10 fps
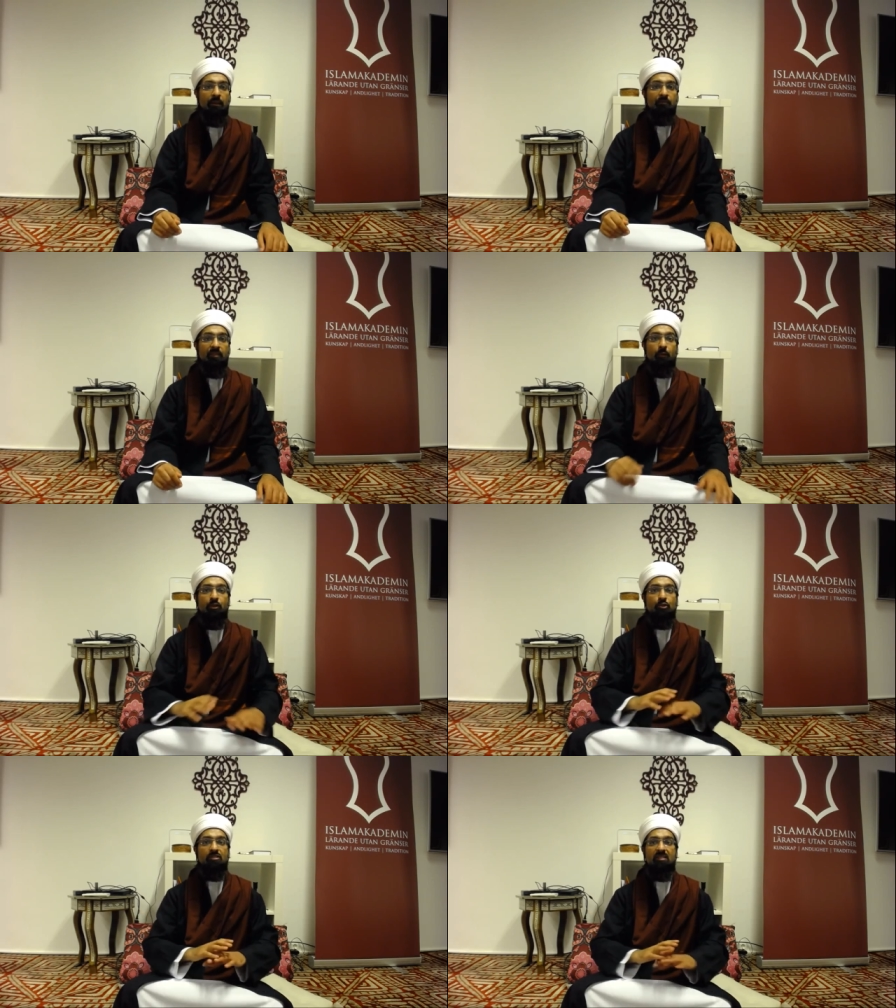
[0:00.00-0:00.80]
that we
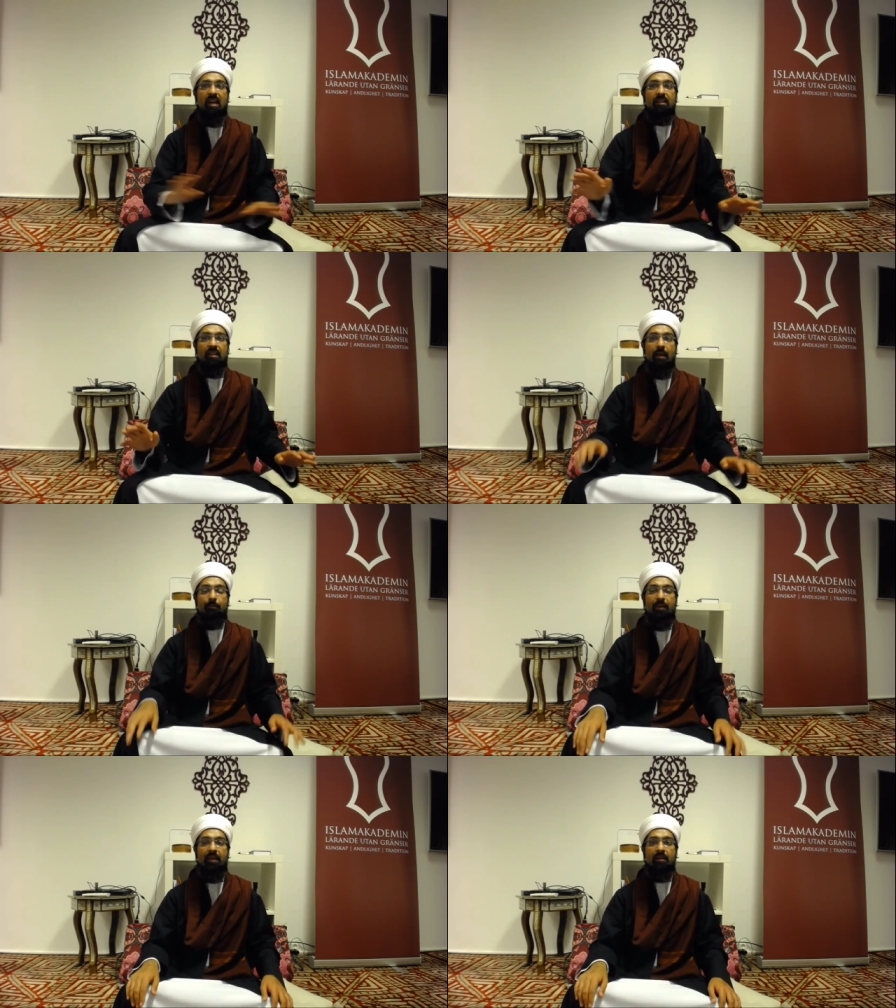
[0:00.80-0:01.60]
should start a
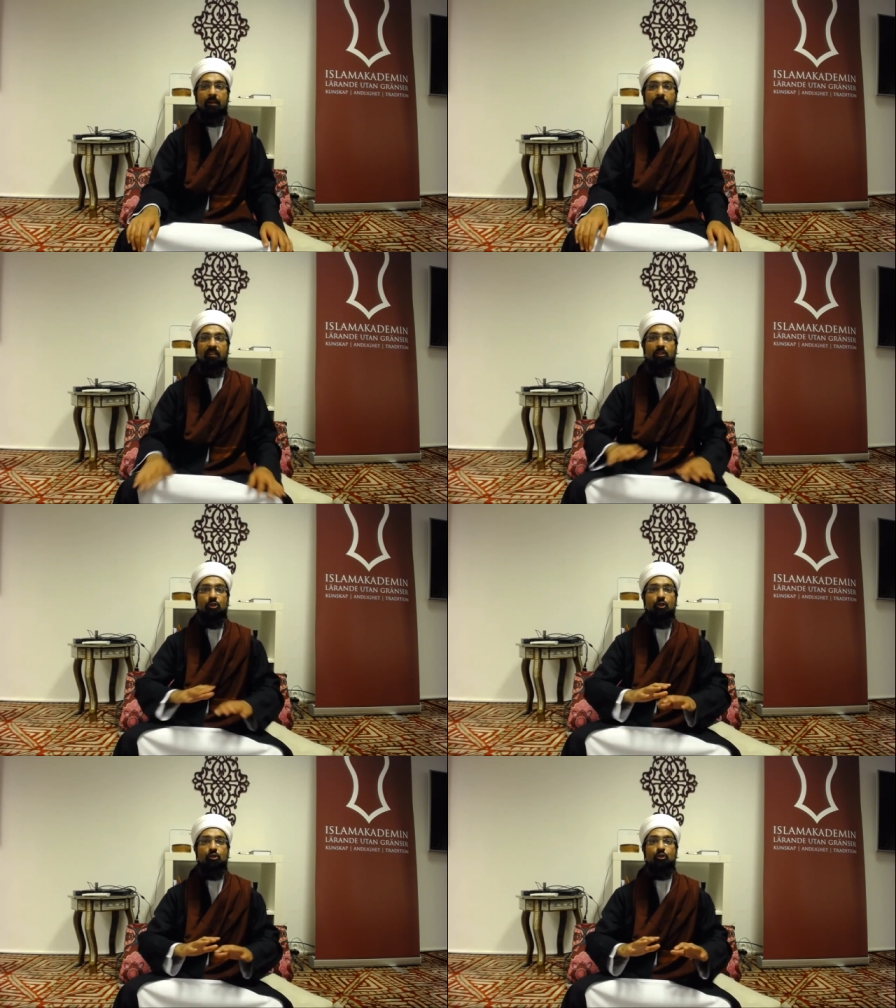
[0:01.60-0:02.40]
campaign that
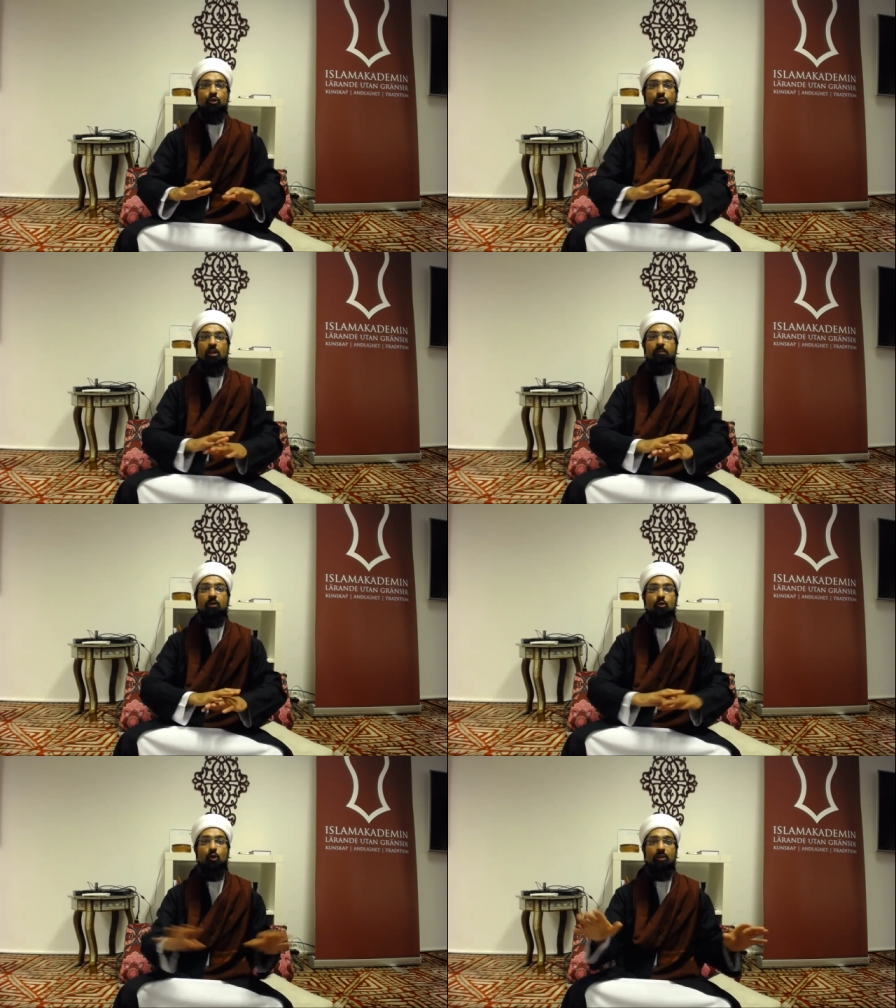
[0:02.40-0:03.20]
children should not be
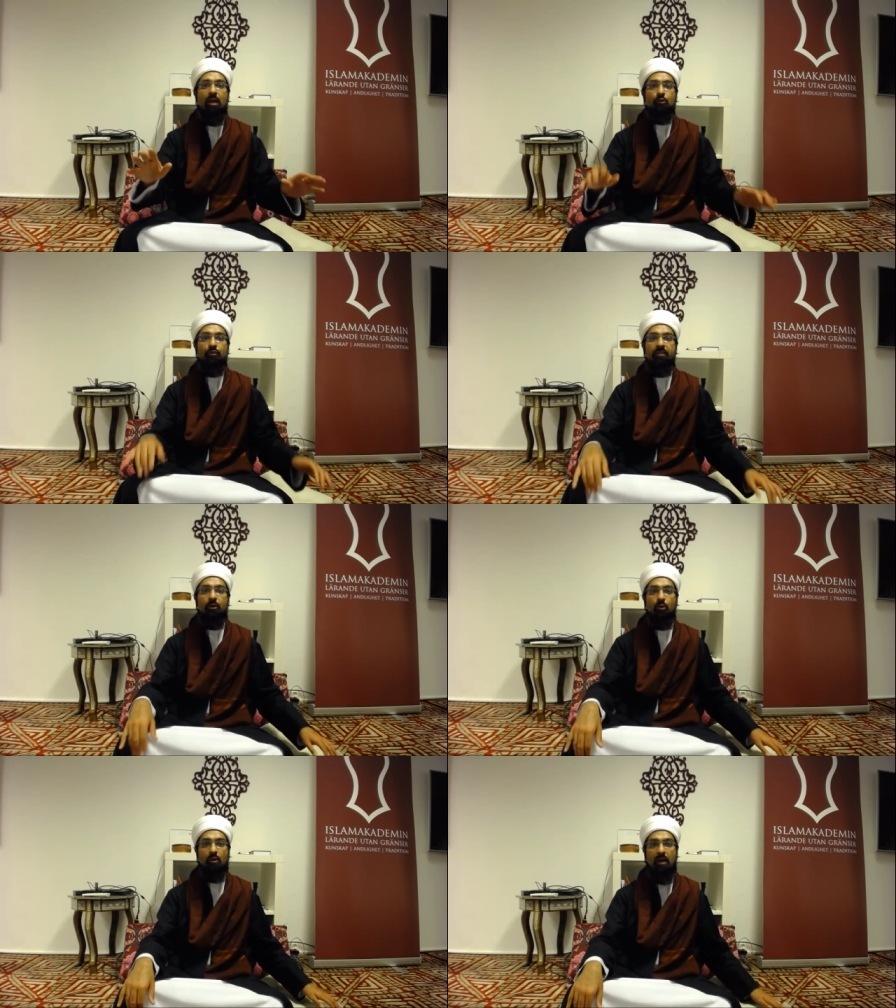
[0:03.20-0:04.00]
taught how to read the
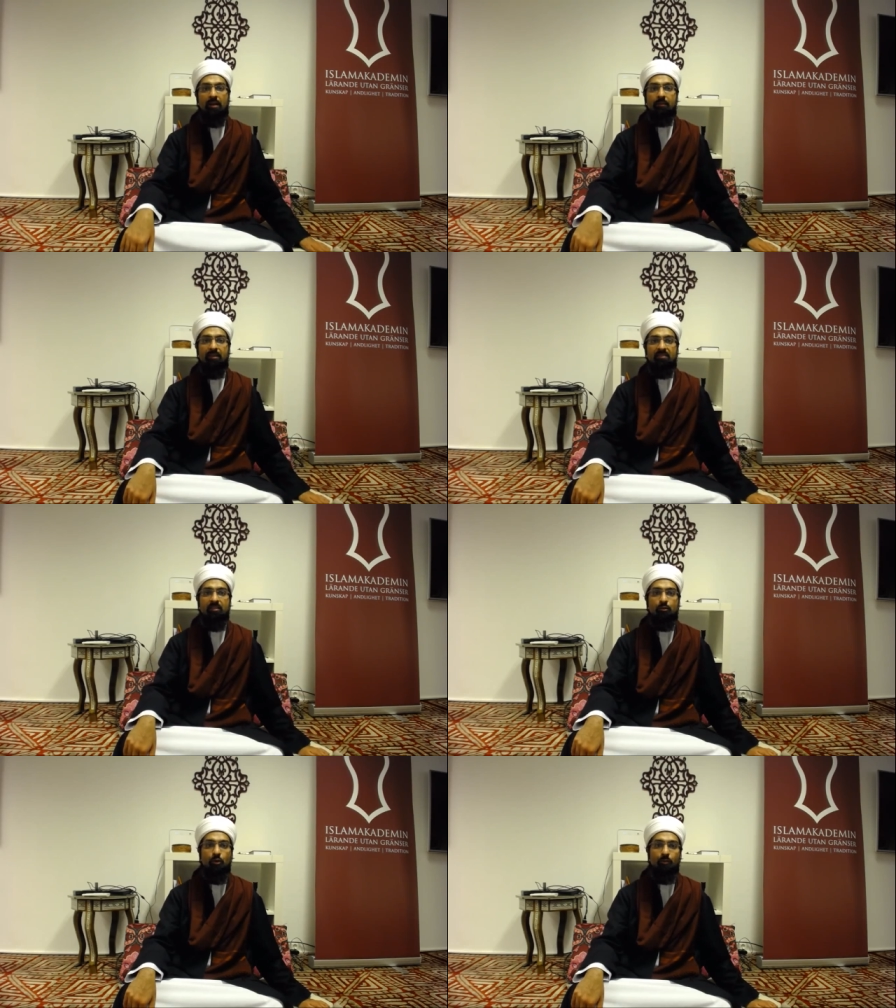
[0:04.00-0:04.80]
Quran in
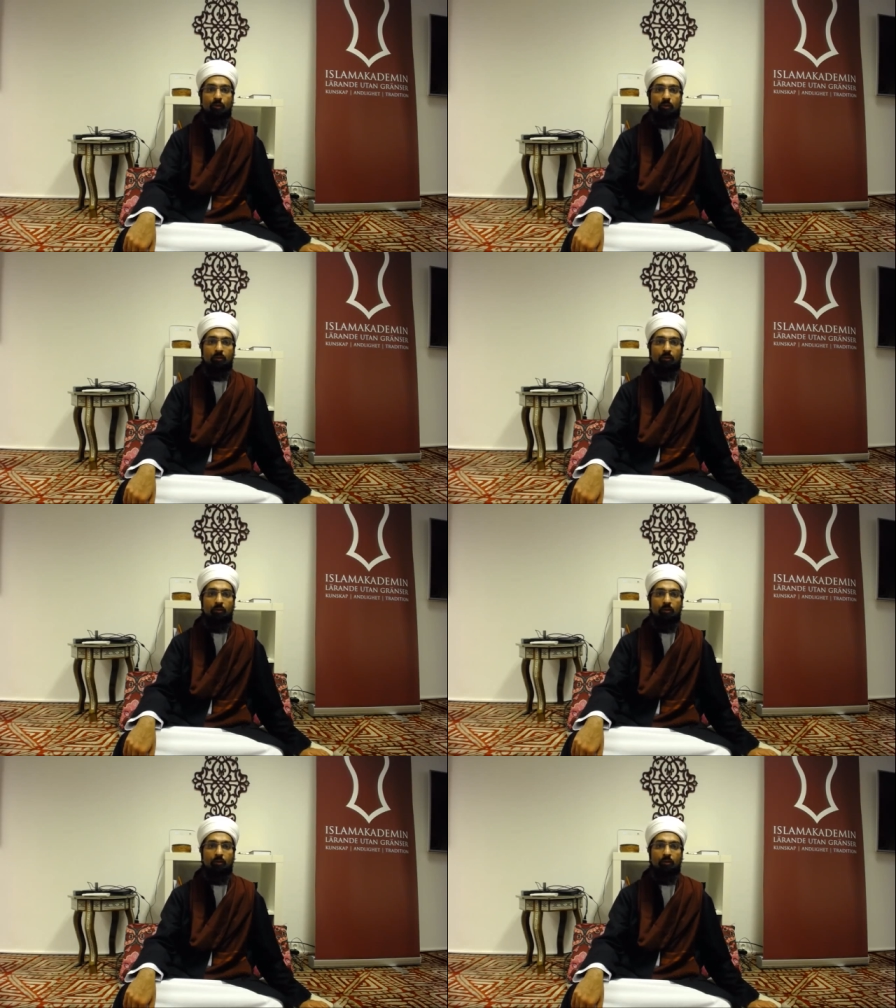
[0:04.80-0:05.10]
masjids no more.